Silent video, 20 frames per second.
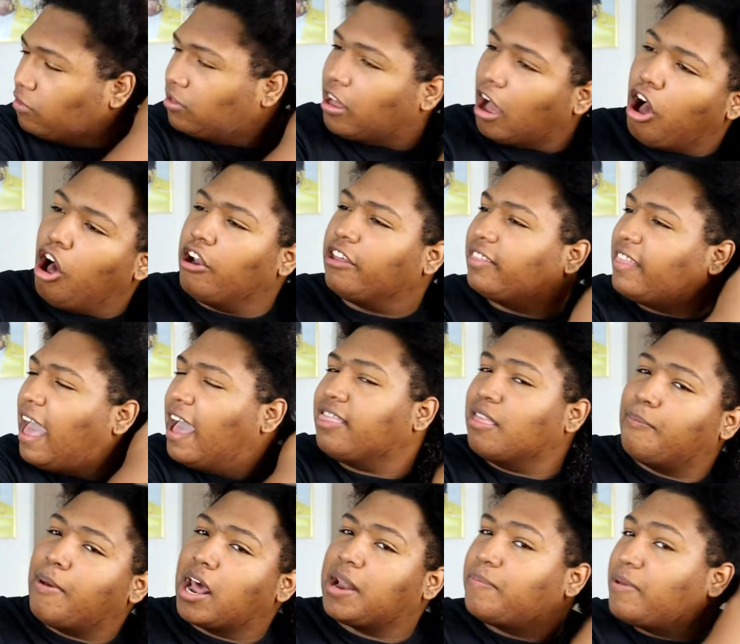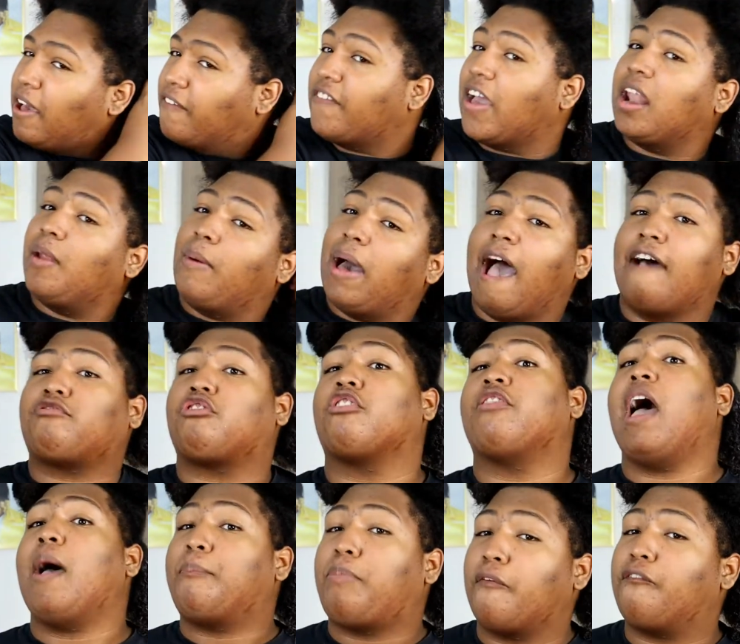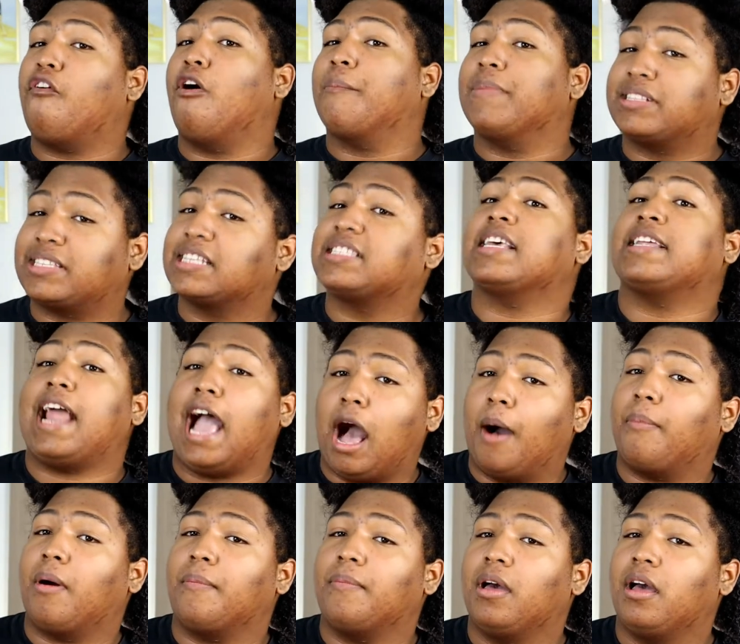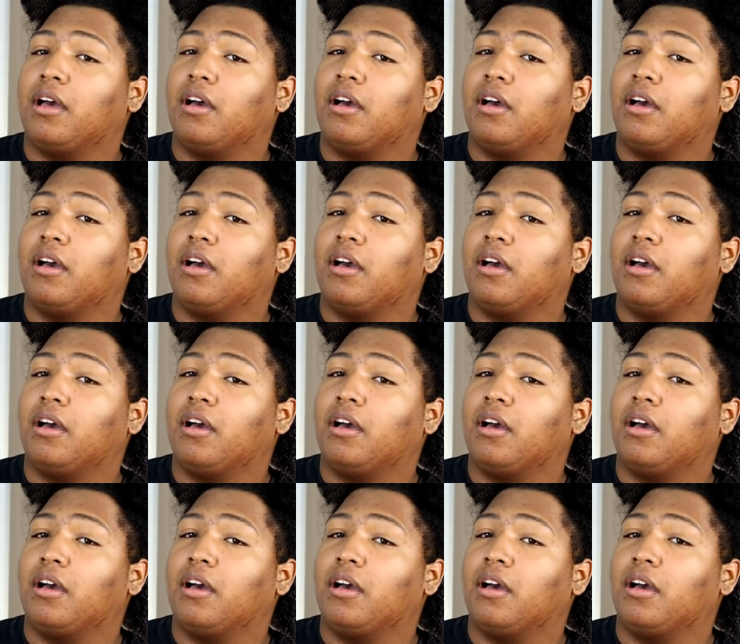The only thing that better be available after that performance is an album.